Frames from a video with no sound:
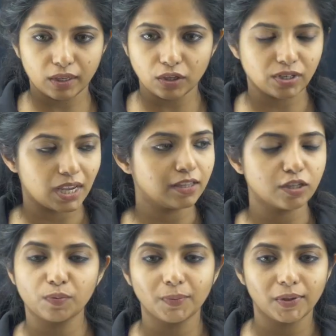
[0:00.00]
you take the
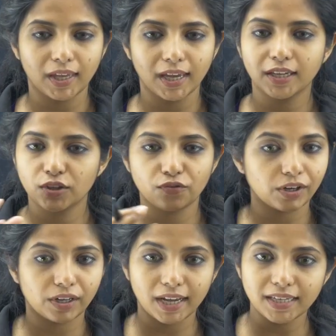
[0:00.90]
sperm and the egg, you
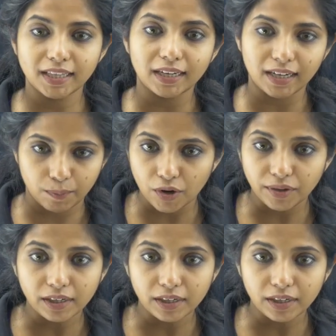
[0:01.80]
fertilize in the laboratory